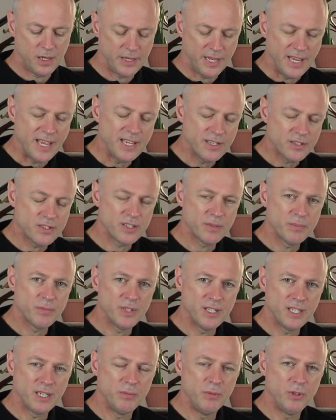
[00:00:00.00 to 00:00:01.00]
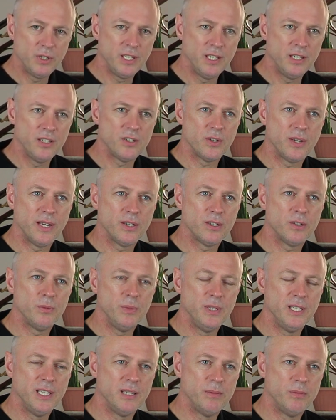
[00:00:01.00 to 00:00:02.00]
It is something I'm looking into. How can
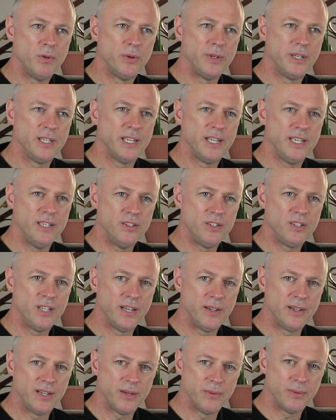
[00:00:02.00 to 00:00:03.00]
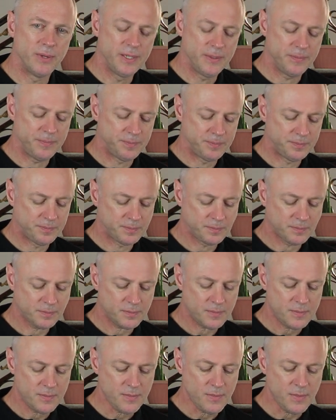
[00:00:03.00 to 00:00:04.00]
we get more engaged down that way?
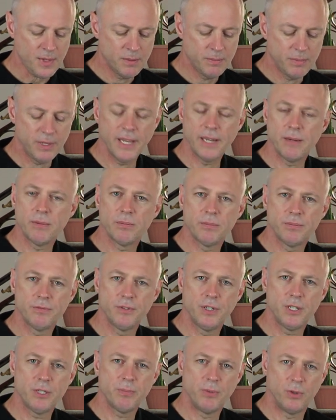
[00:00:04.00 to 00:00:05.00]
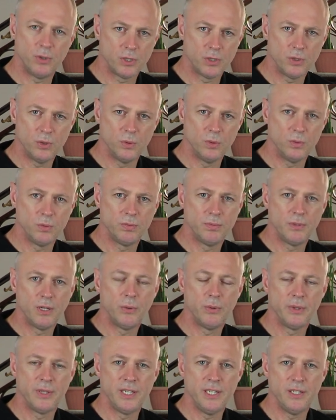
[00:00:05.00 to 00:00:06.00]
But yeah, first port of call,
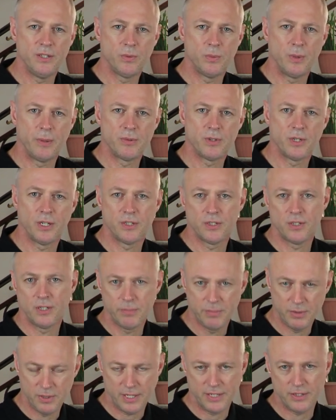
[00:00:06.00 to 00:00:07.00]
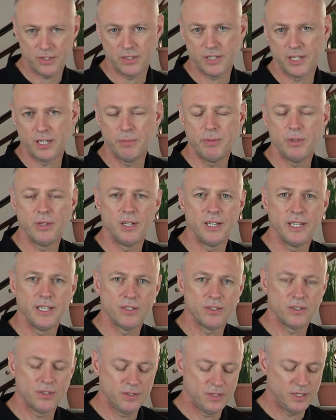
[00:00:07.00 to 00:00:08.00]
go on these websites, and I'll put the
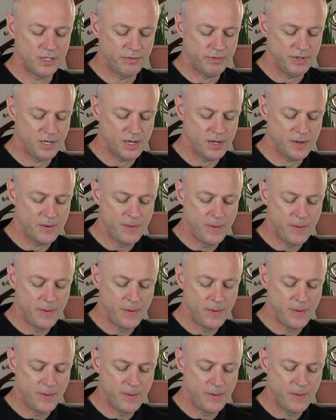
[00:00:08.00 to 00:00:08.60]
links in the video.